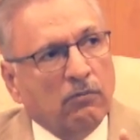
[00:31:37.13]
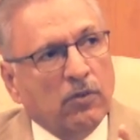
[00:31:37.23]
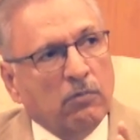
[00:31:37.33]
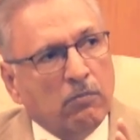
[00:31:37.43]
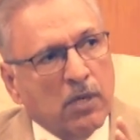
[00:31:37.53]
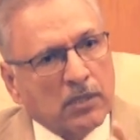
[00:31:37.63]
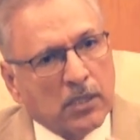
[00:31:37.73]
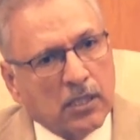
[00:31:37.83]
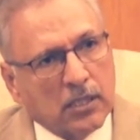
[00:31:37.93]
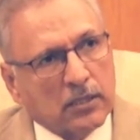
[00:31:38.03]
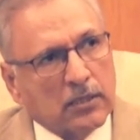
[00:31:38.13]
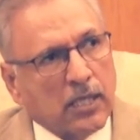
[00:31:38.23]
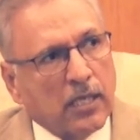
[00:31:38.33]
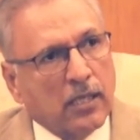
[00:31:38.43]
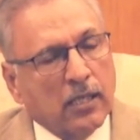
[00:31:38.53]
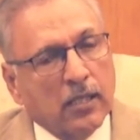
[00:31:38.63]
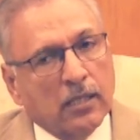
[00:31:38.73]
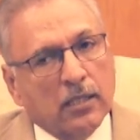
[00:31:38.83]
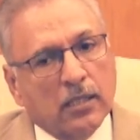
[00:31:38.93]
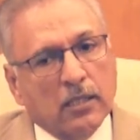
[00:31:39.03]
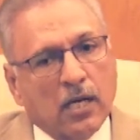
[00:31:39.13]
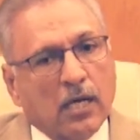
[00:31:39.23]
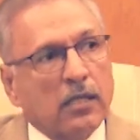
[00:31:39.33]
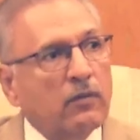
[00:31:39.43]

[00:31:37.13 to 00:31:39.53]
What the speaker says: we must understand that our